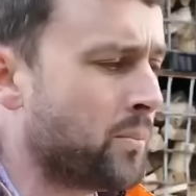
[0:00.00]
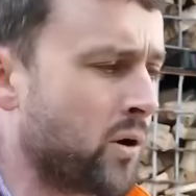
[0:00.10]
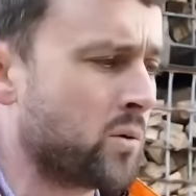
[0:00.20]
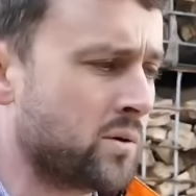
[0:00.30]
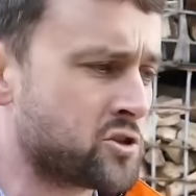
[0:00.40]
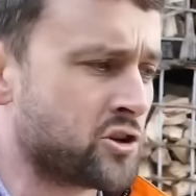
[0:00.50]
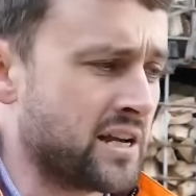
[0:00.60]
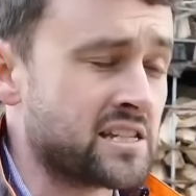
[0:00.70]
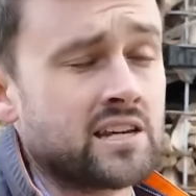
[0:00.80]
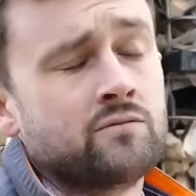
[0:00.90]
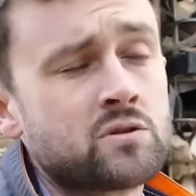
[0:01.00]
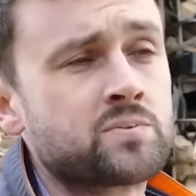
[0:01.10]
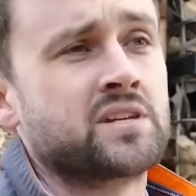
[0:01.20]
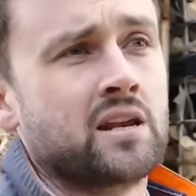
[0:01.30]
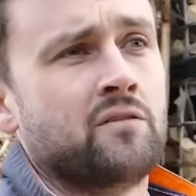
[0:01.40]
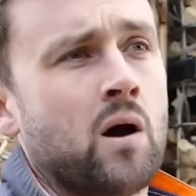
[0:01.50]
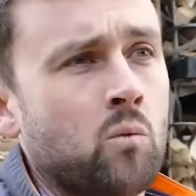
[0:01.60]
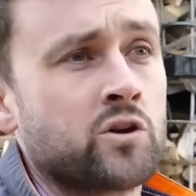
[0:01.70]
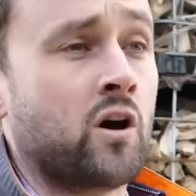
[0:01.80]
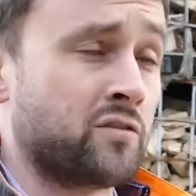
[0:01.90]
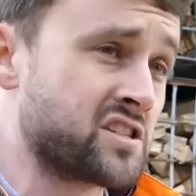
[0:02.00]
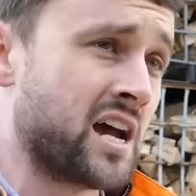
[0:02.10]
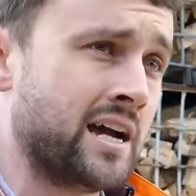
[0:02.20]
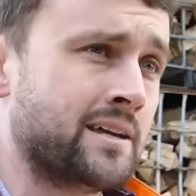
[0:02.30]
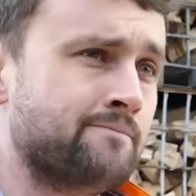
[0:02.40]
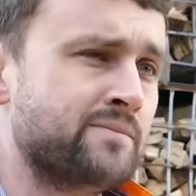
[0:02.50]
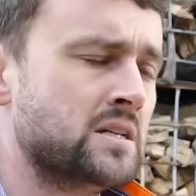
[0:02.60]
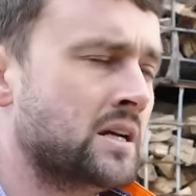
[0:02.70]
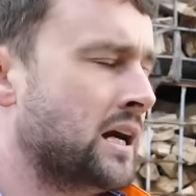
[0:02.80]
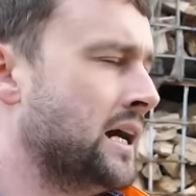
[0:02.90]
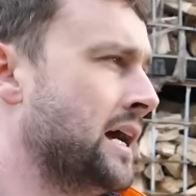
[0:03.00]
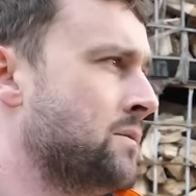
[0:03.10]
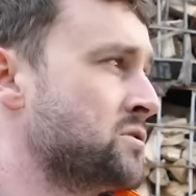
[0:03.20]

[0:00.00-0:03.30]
point, we were drying 70% of our wood offsite, um,